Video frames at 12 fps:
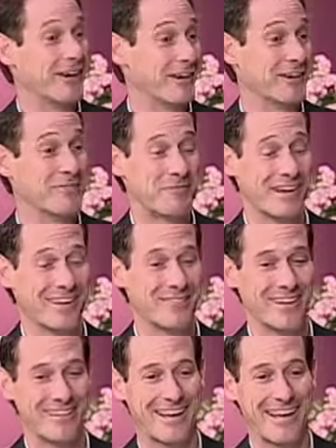Couldn't pick a
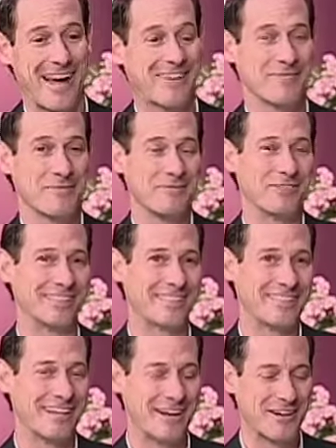better day. Half the people
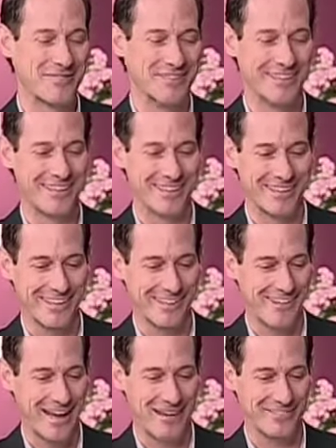didn't come. The
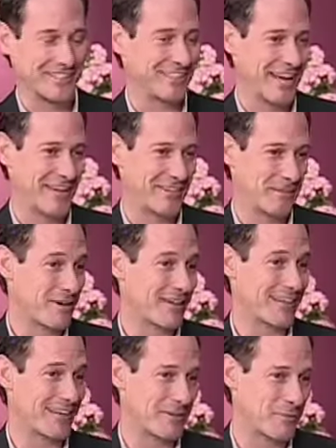other half didn't have any
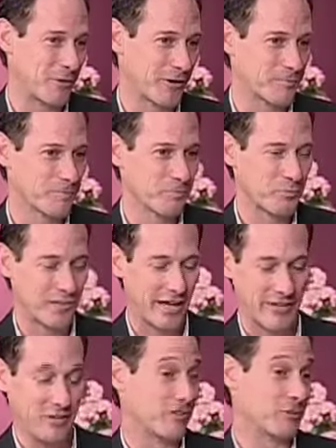money anymore.
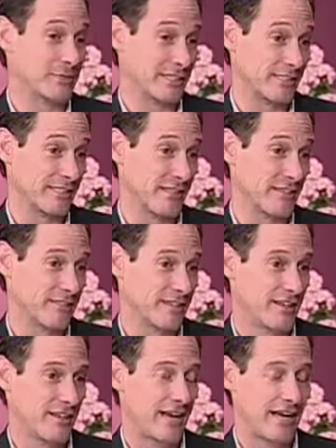And the film didn't sell.
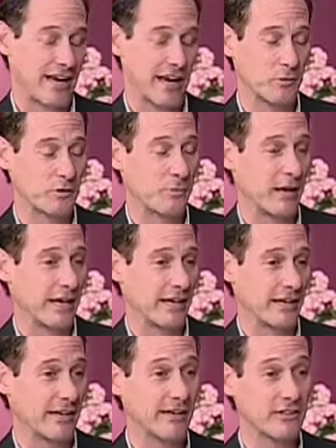And I was
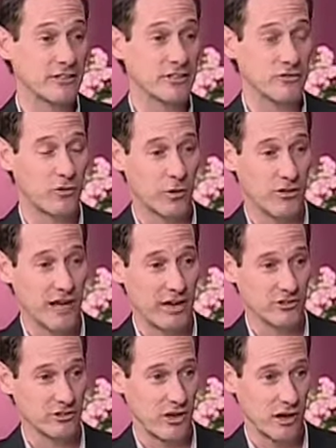paying nearly
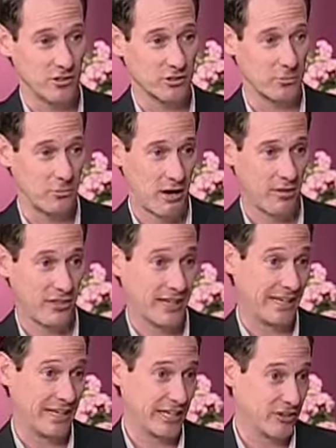$4,000 a month
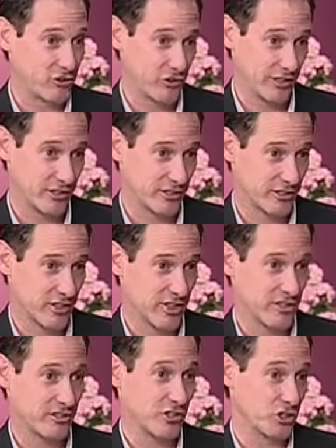in interest
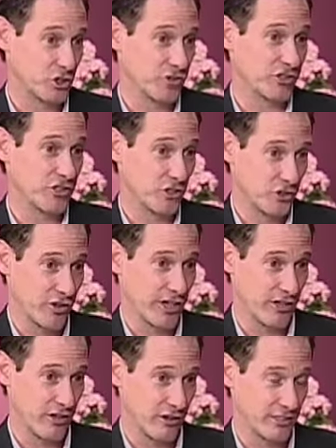to service those
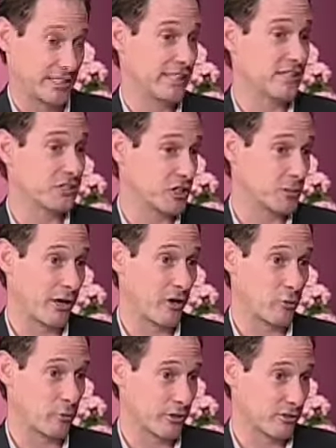credit cards, in addition to my
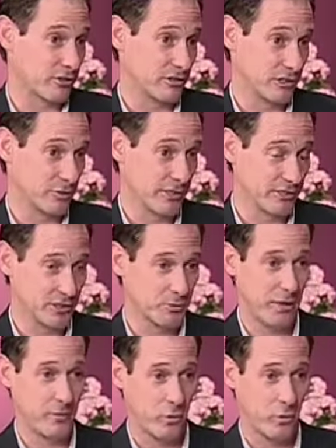own personal expenses, my mortgage.